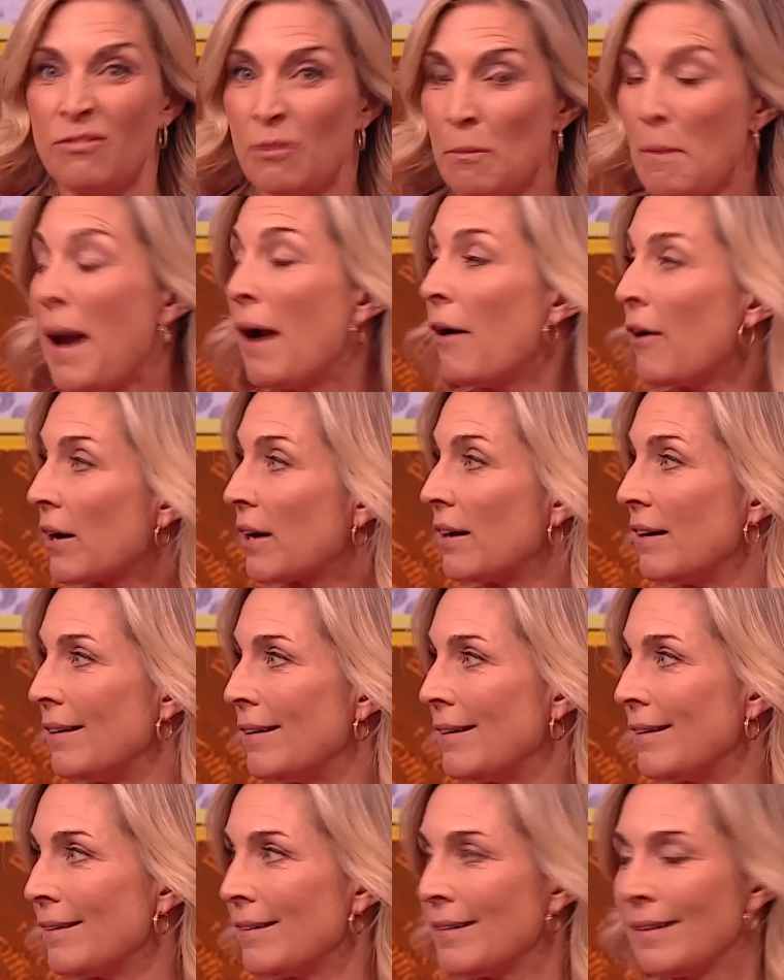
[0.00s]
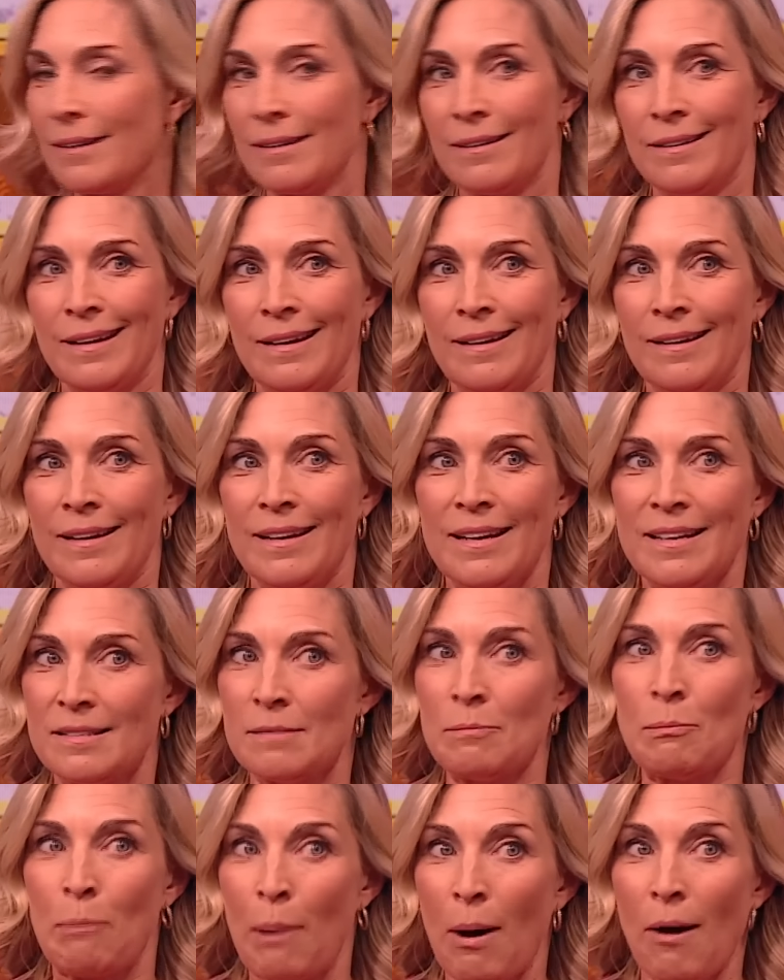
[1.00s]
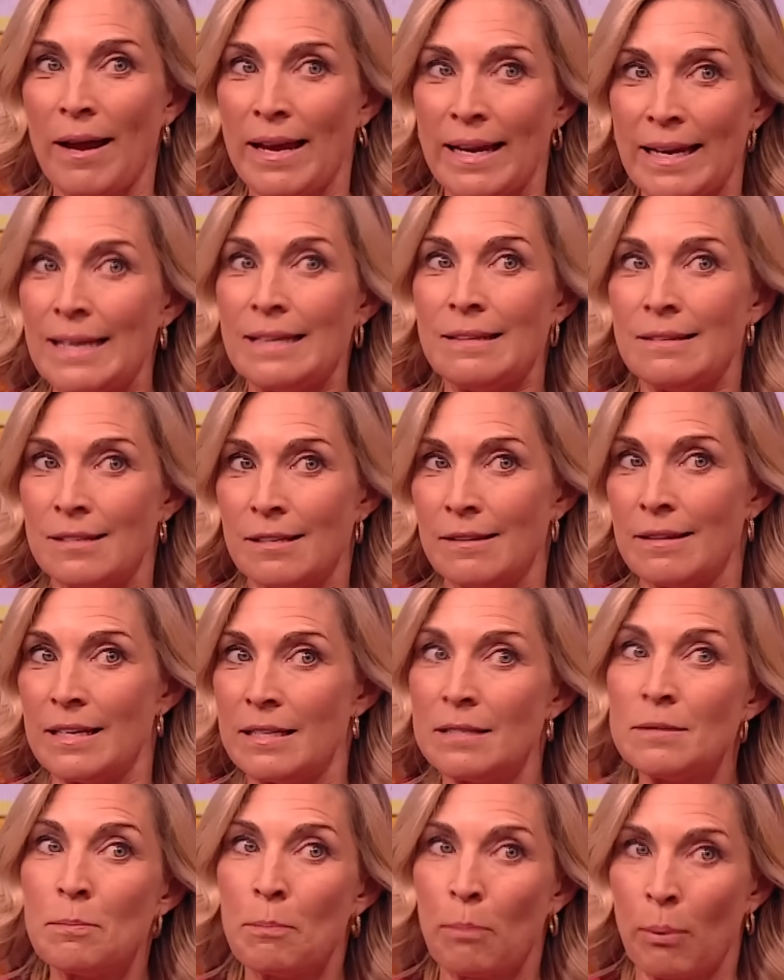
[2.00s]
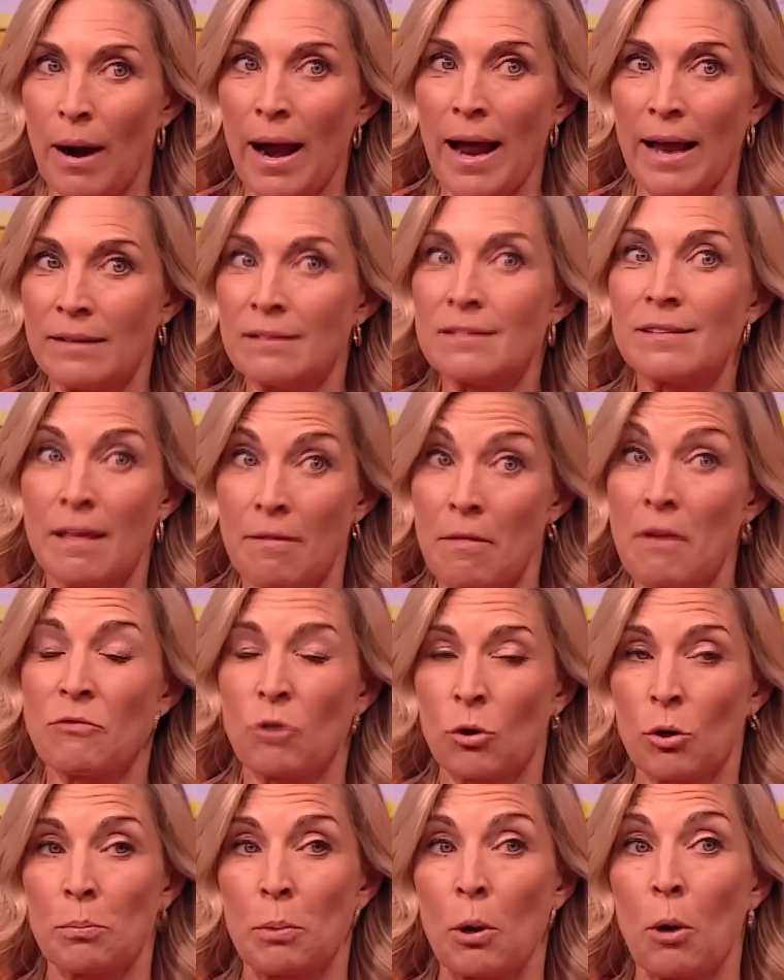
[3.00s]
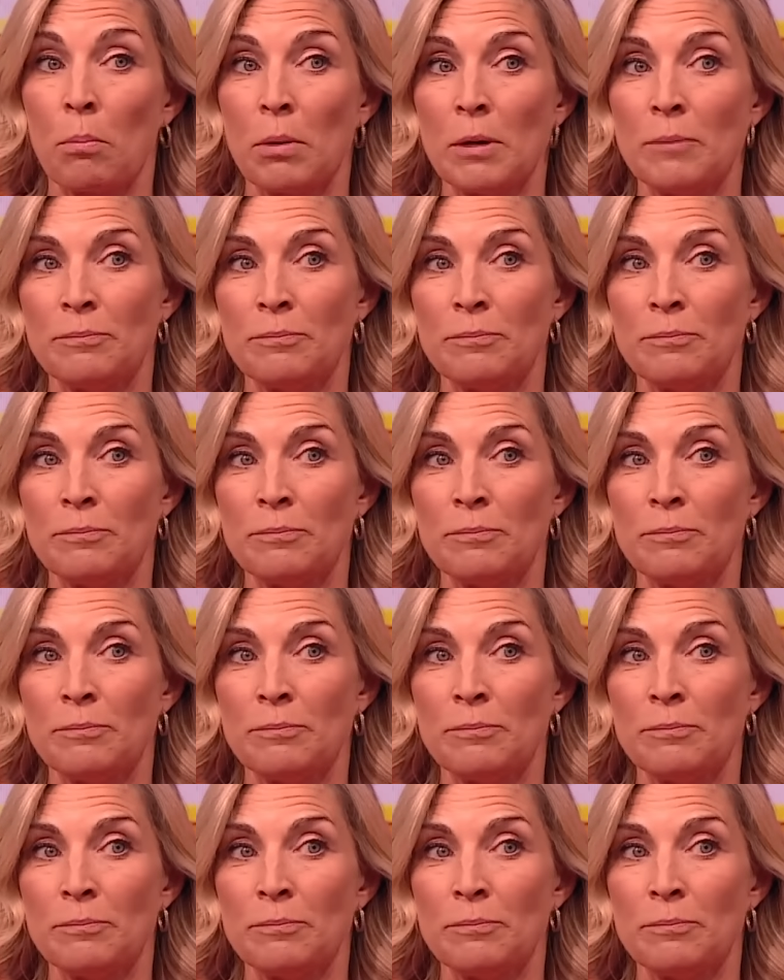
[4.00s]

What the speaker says: America isn't buying into this brand, then they've got a problem.